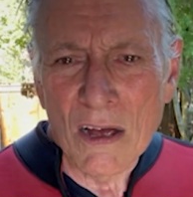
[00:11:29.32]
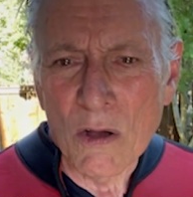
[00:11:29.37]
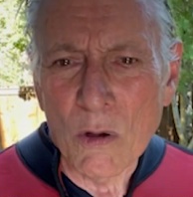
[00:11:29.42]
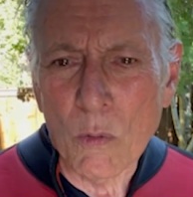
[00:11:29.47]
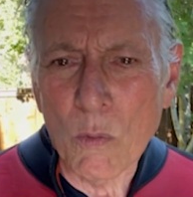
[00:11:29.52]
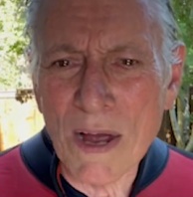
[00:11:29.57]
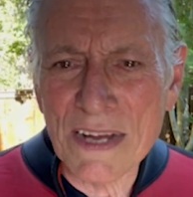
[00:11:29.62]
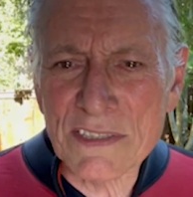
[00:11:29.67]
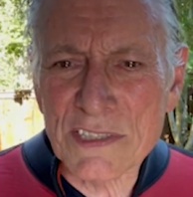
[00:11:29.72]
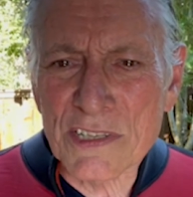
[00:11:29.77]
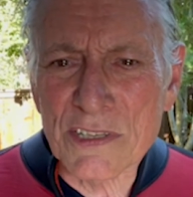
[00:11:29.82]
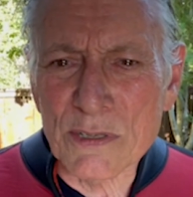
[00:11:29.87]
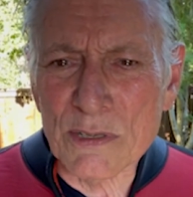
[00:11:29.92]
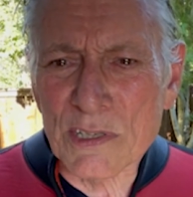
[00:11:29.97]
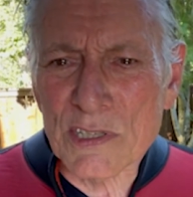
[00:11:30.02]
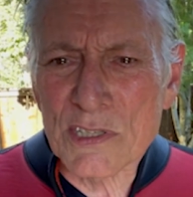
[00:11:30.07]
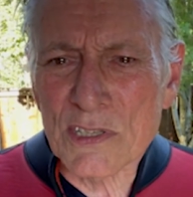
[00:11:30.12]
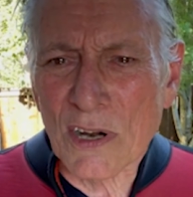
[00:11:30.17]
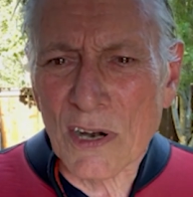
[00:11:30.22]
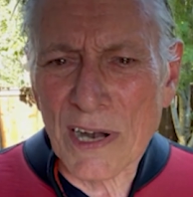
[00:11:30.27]

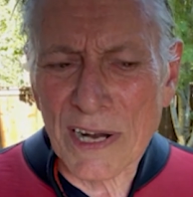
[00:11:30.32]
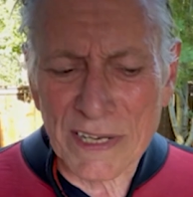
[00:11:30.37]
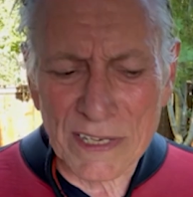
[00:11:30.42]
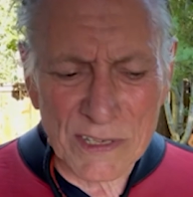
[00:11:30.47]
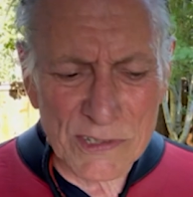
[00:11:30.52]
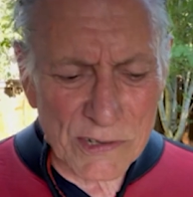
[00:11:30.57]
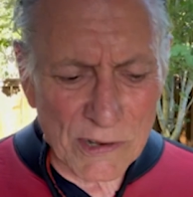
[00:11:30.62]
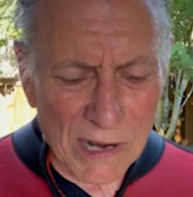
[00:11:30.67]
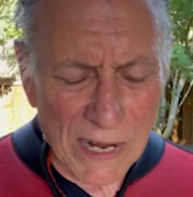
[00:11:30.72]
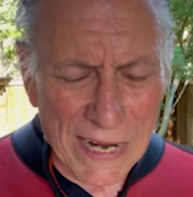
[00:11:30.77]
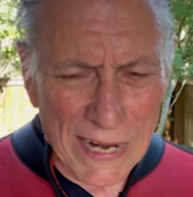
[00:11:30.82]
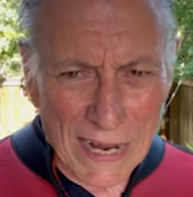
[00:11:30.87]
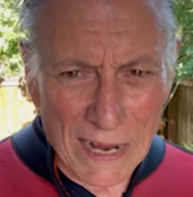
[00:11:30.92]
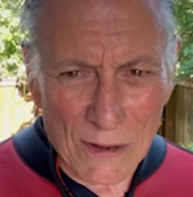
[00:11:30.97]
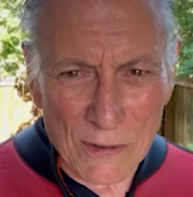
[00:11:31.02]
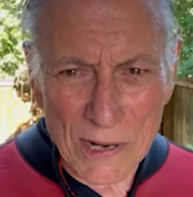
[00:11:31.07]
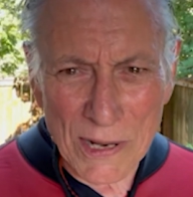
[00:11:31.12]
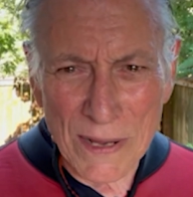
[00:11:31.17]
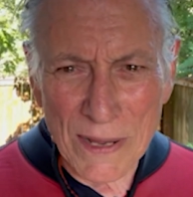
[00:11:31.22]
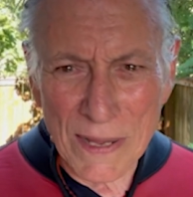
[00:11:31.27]
wetsuit's starting to dry
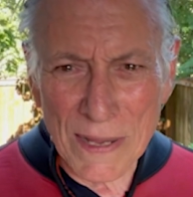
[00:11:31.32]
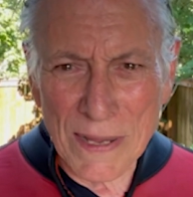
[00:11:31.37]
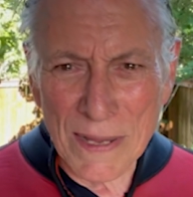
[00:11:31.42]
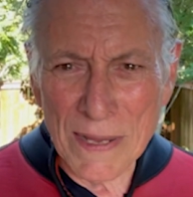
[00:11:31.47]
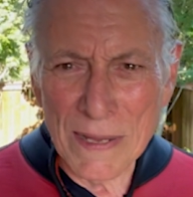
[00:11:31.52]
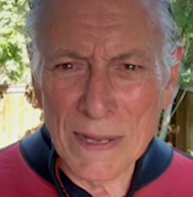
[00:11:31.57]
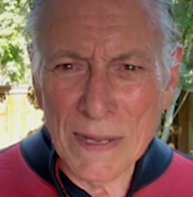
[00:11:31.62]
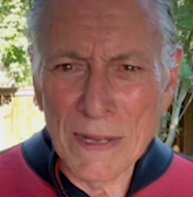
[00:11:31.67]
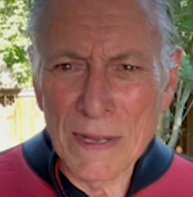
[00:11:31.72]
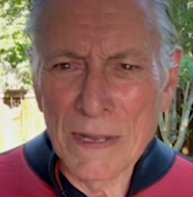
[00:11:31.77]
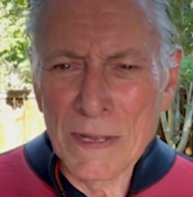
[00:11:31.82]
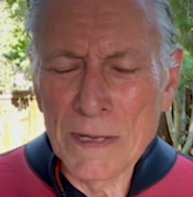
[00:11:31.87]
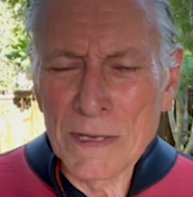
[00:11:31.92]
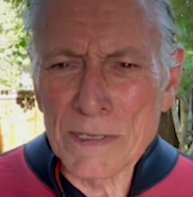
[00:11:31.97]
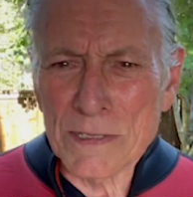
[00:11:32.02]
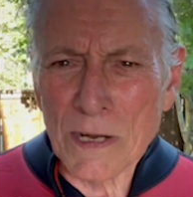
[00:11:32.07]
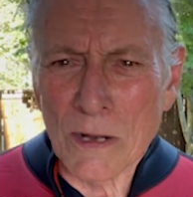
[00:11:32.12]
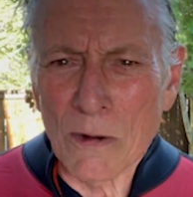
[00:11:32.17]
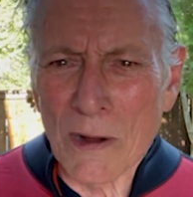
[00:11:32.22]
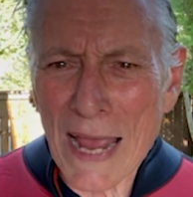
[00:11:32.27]
out.
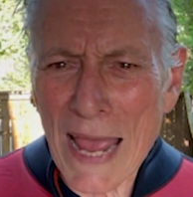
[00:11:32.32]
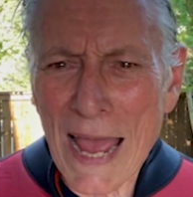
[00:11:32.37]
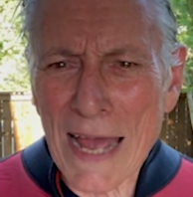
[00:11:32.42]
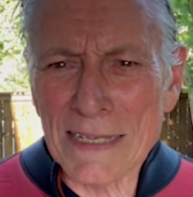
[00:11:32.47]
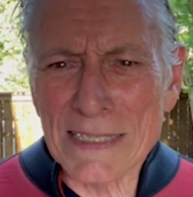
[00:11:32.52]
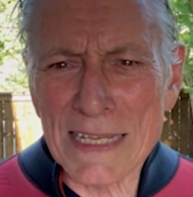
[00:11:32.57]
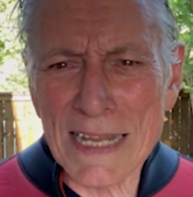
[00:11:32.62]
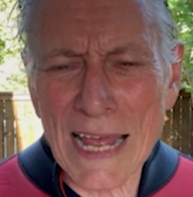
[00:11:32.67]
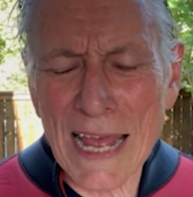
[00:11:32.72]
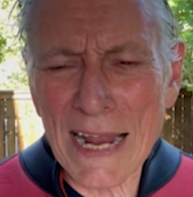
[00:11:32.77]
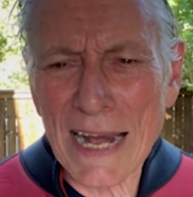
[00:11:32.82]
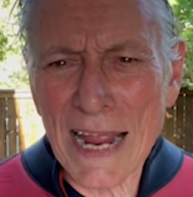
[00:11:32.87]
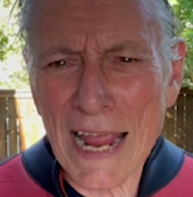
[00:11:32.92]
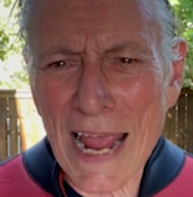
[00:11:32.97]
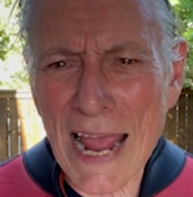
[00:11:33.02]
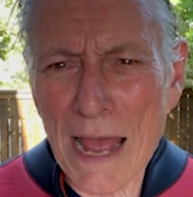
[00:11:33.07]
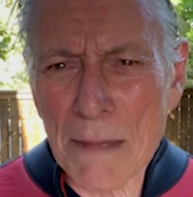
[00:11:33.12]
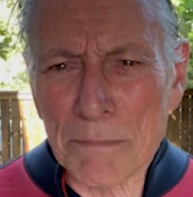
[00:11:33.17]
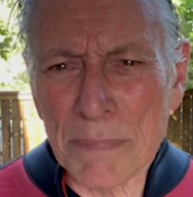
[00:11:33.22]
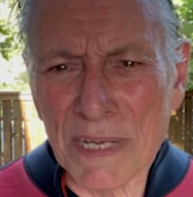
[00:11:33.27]
So as that
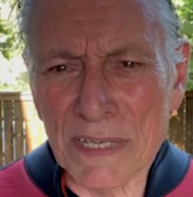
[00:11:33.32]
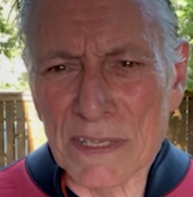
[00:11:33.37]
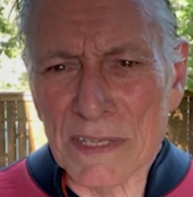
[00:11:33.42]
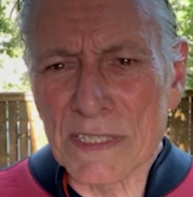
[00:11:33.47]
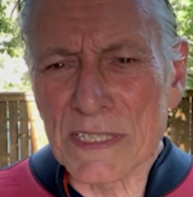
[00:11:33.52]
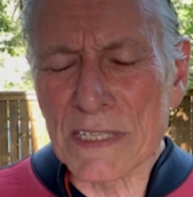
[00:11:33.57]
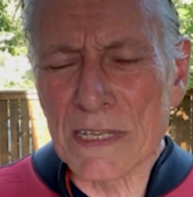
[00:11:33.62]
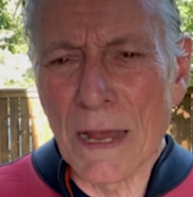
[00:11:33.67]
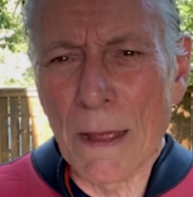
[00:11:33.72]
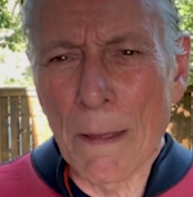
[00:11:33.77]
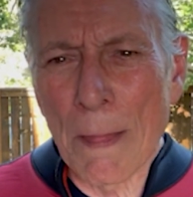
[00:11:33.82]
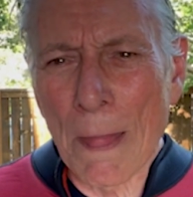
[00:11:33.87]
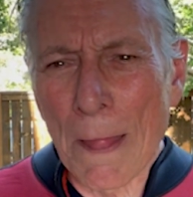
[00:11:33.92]
happens,